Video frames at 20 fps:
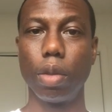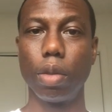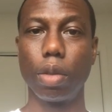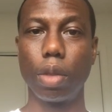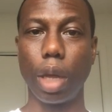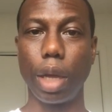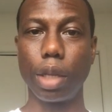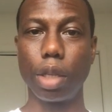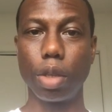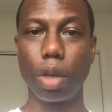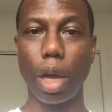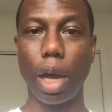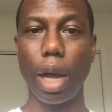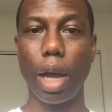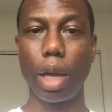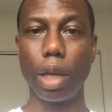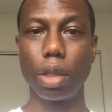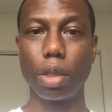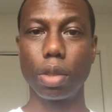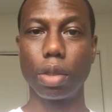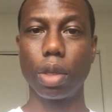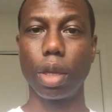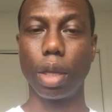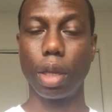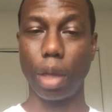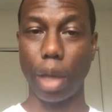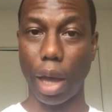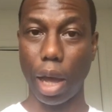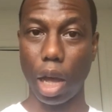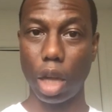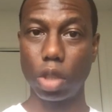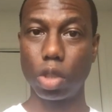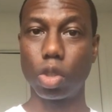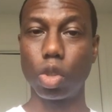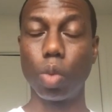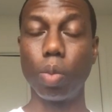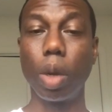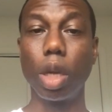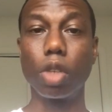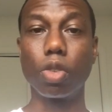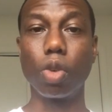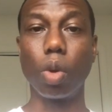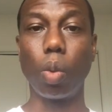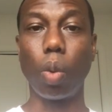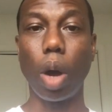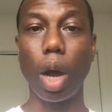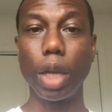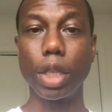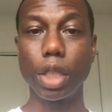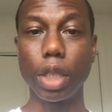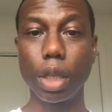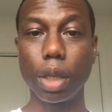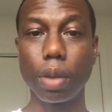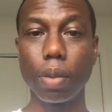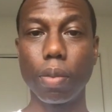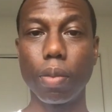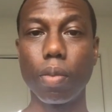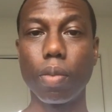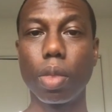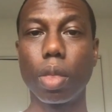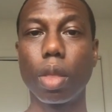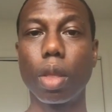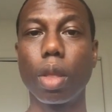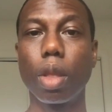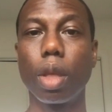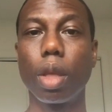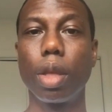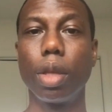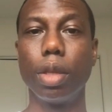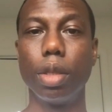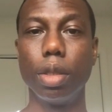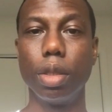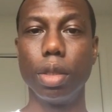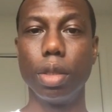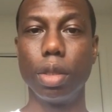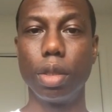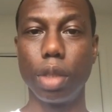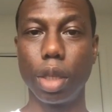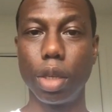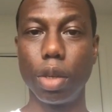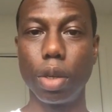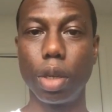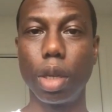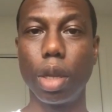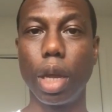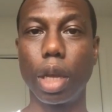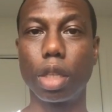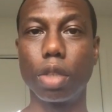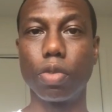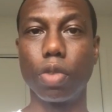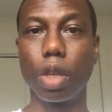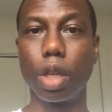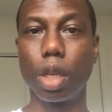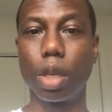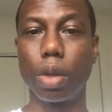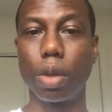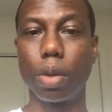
Thank you guys and gals so much for watching. See you in the next video.